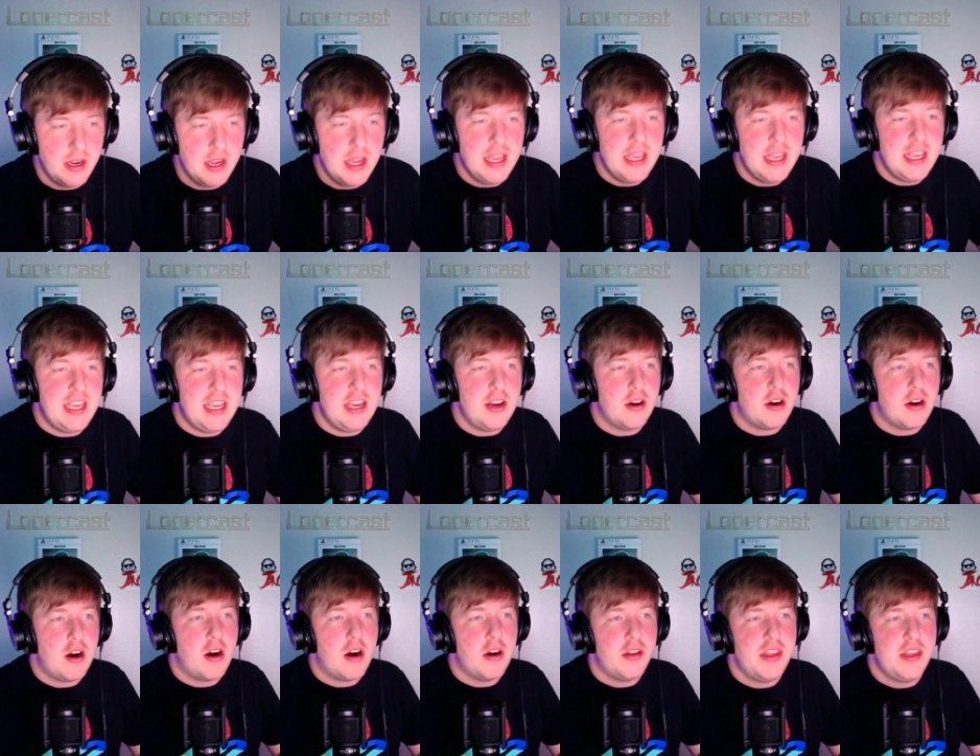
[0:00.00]
Here
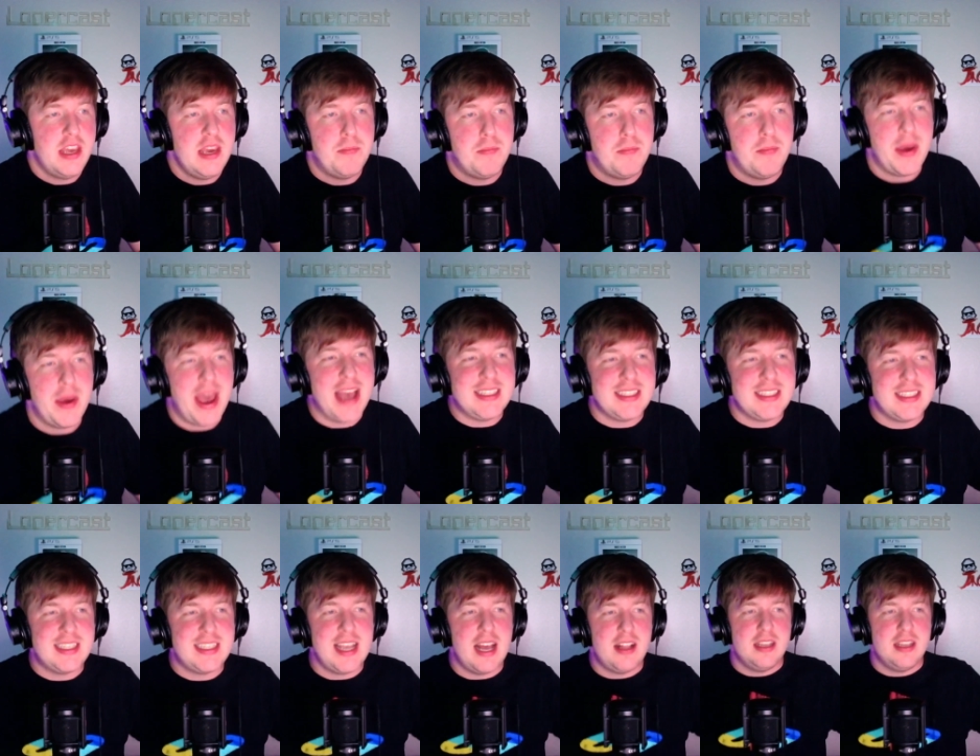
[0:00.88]
are the best
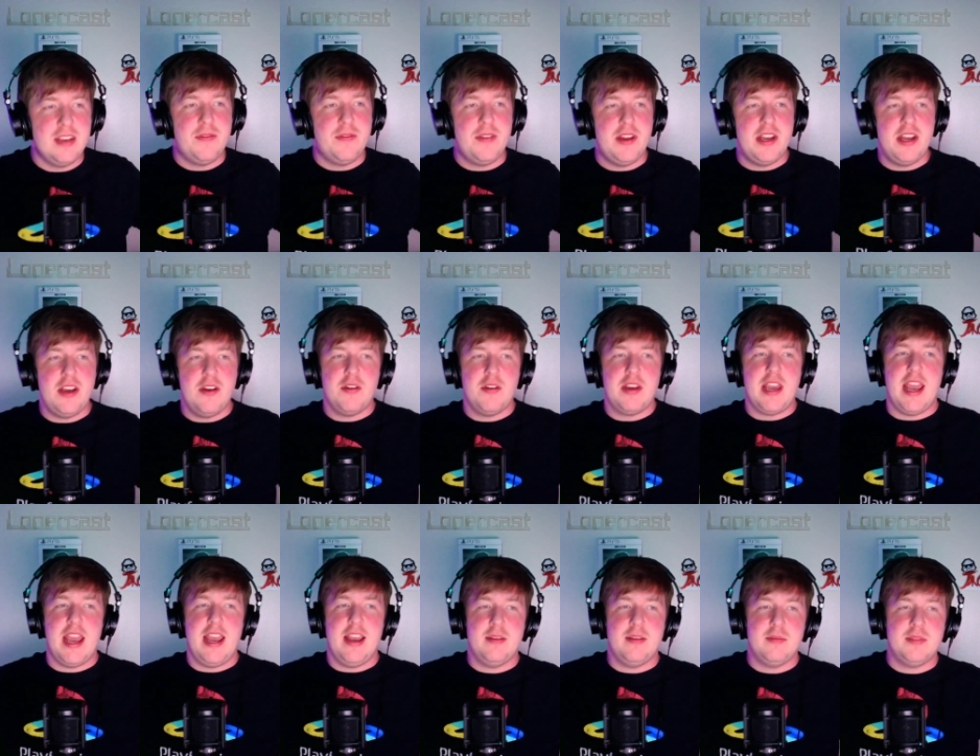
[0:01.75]
selling video
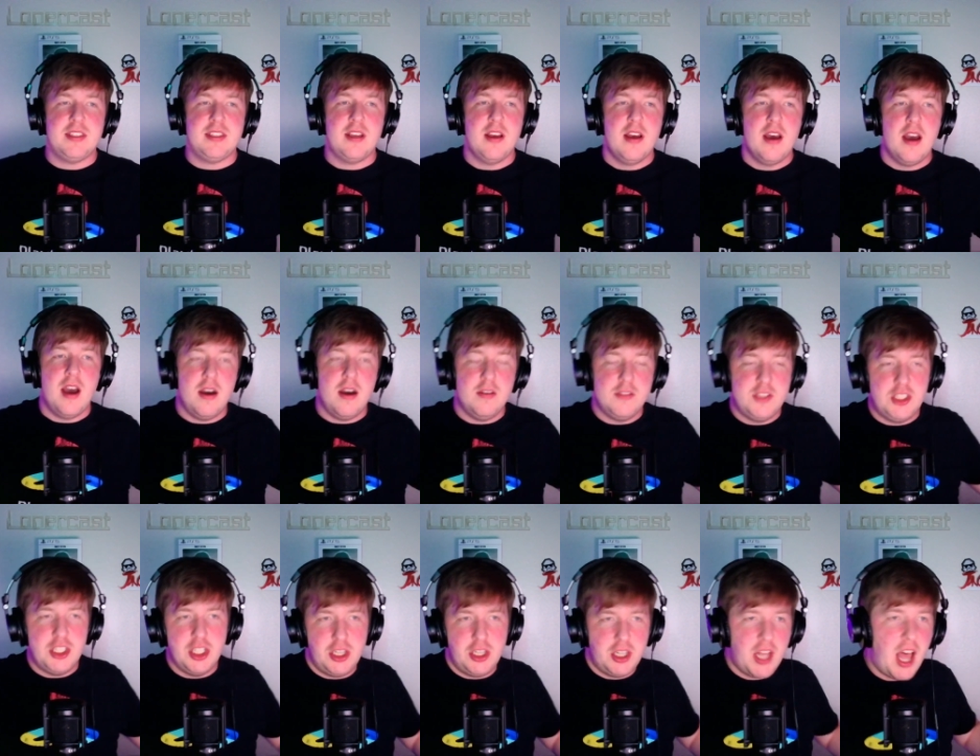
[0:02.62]
games of
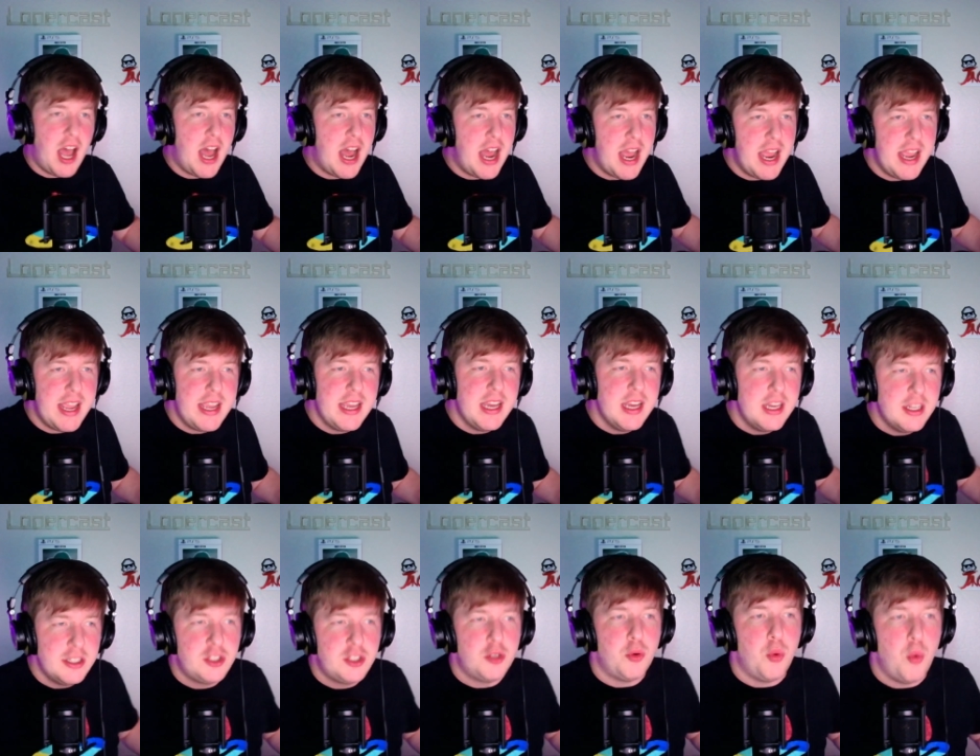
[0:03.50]
July
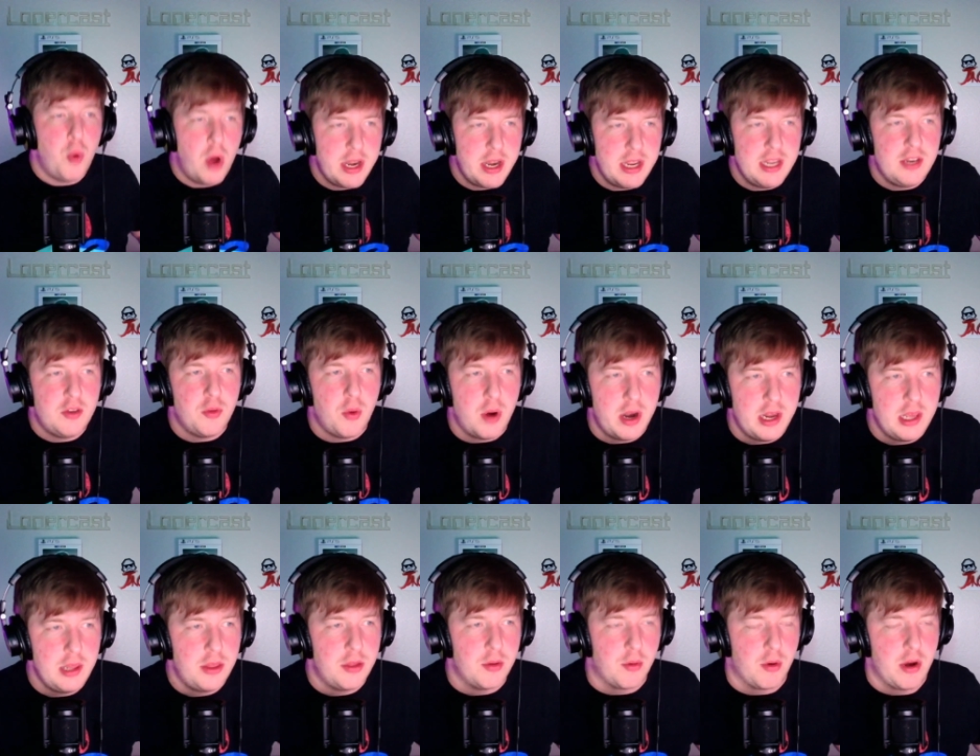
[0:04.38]

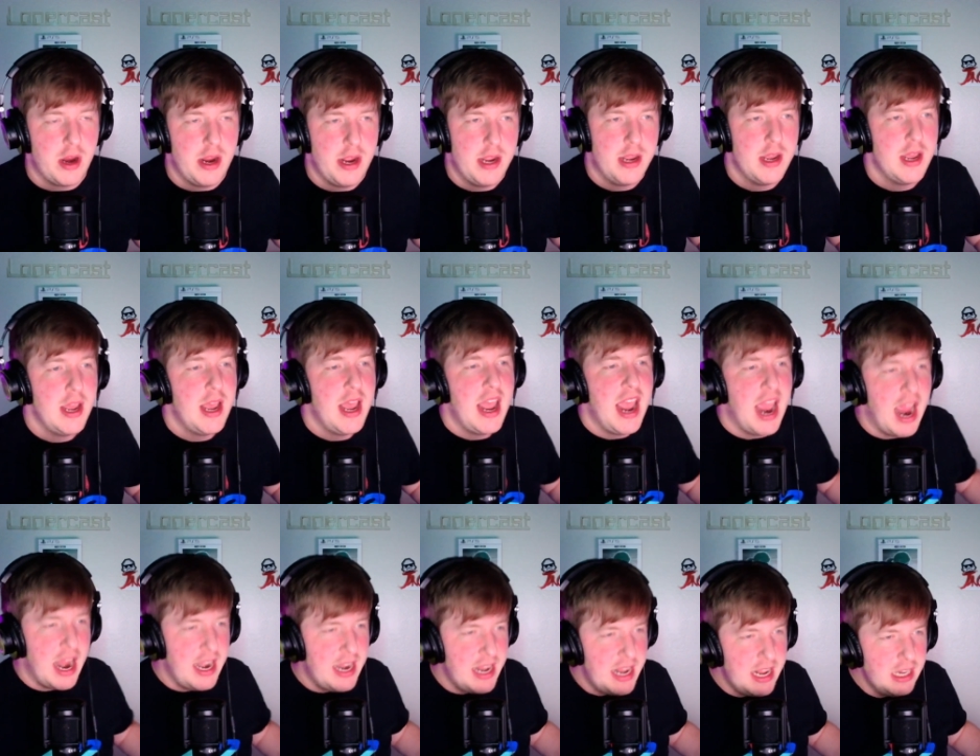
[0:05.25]
2023.
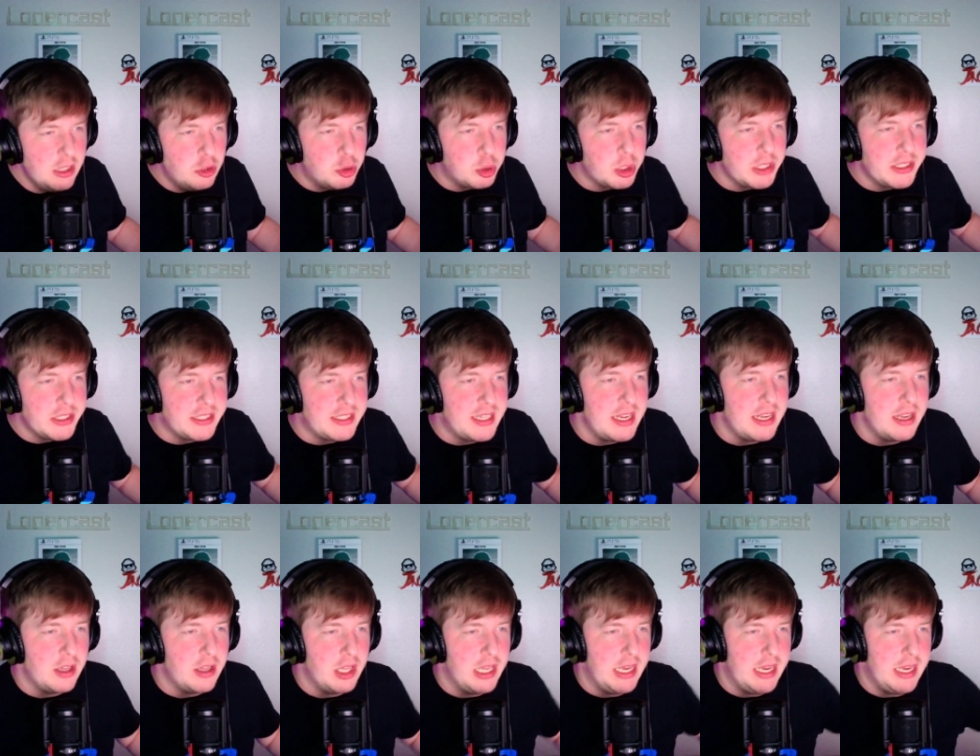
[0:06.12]
And
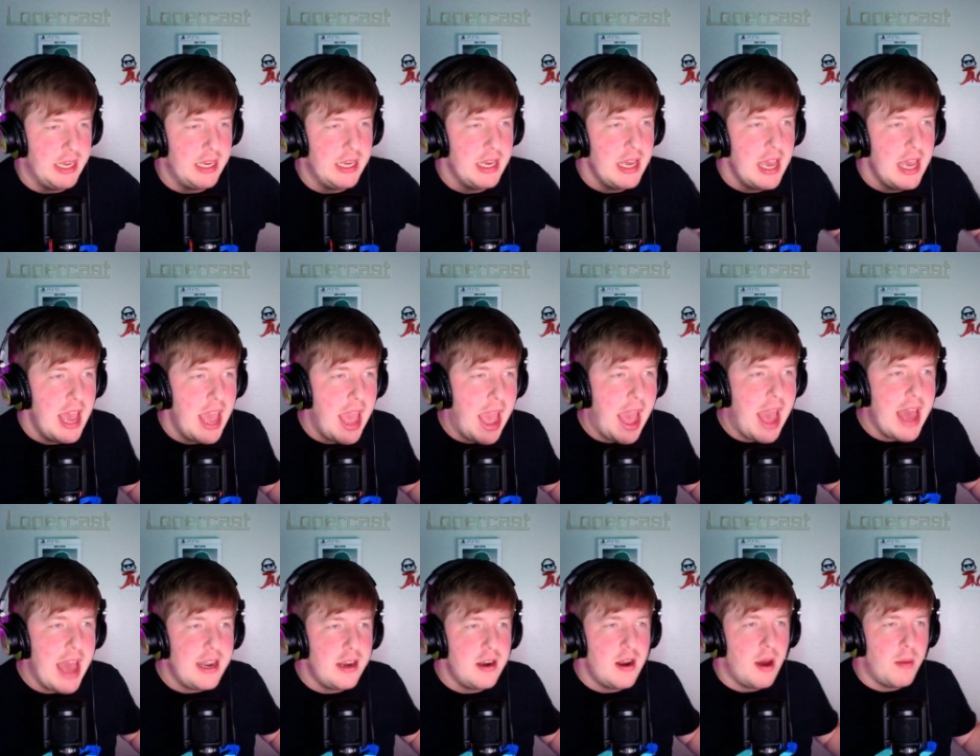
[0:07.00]
interestingly,
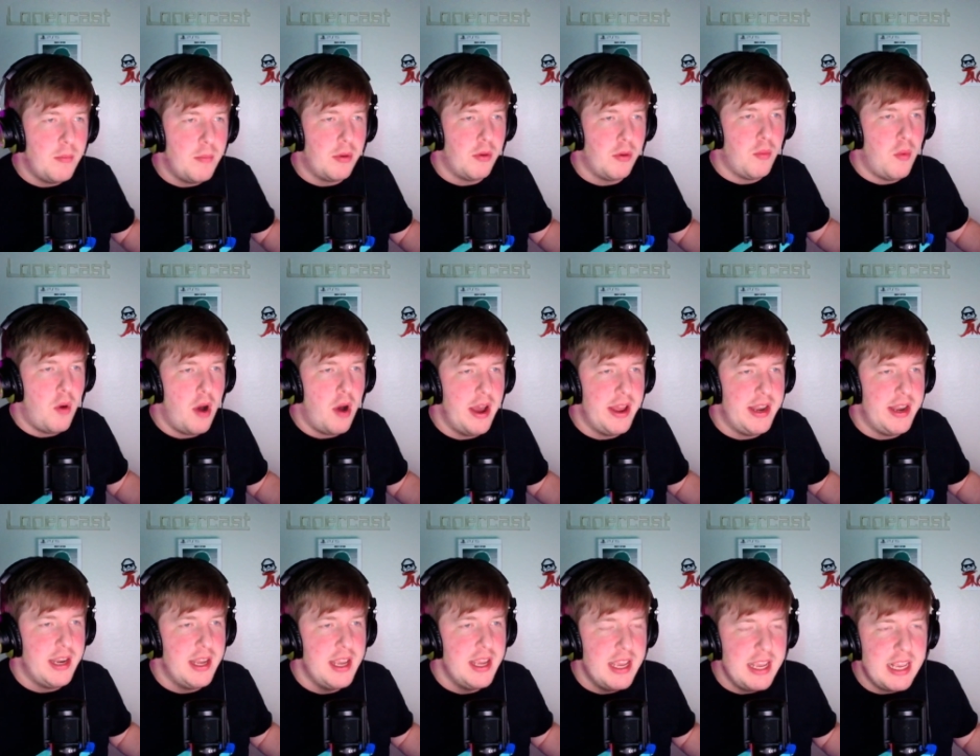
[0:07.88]
at number
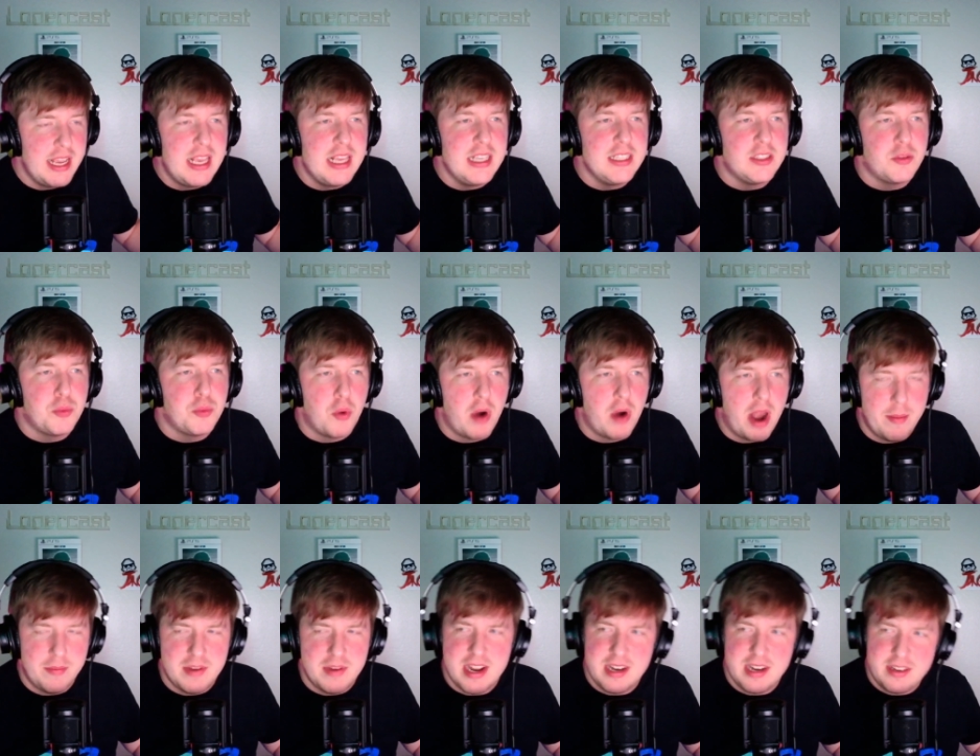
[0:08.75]
one is
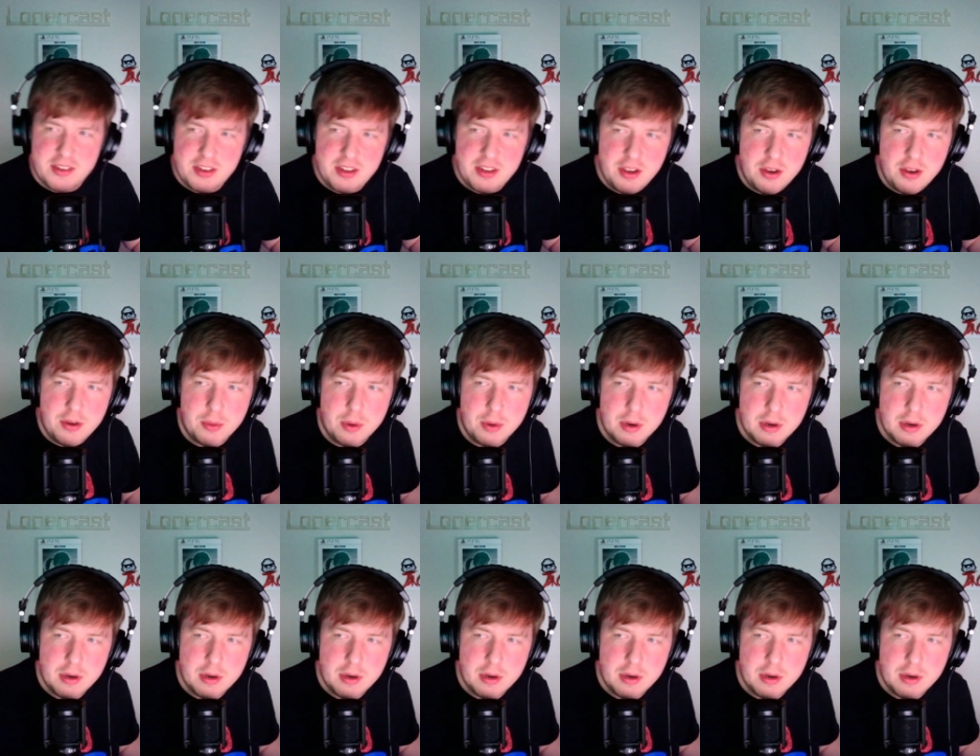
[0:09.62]
Remnant 2.